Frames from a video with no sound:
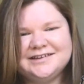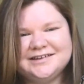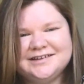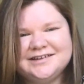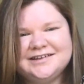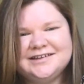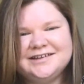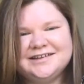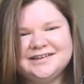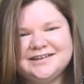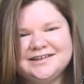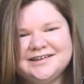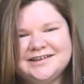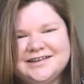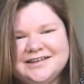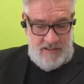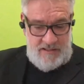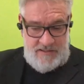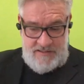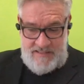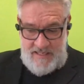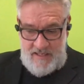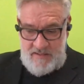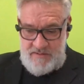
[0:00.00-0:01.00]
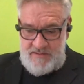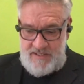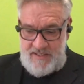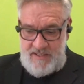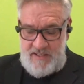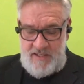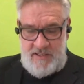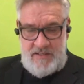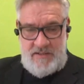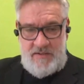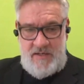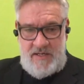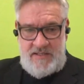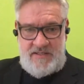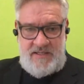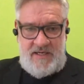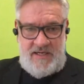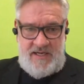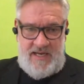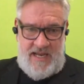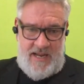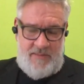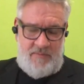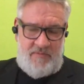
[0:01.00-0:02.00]
It sounds like an
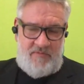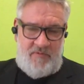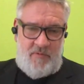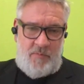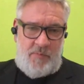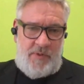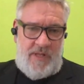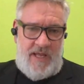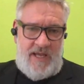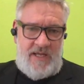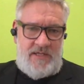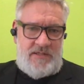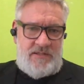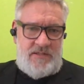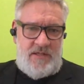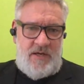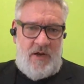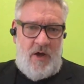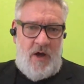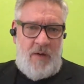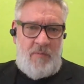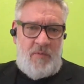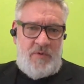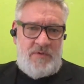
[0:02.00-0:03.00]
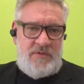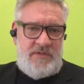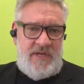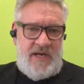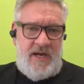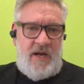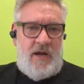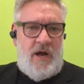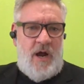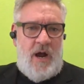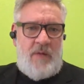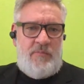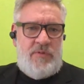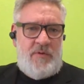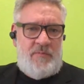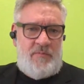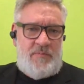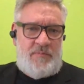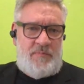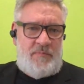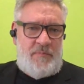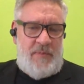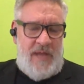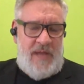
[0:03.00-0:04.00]
interesting name of a place, and almost
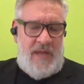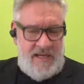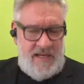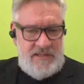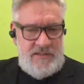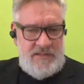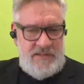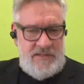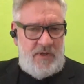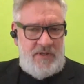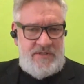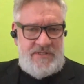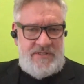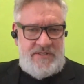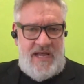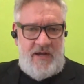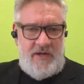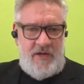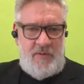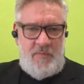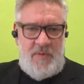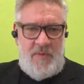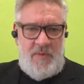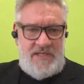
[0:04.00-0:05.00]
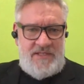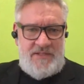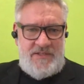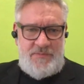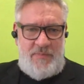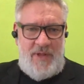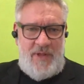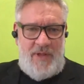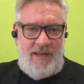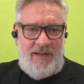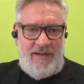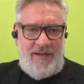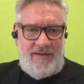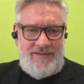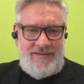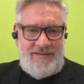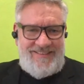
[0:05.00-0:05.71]
incomprehensible is how you might spell it.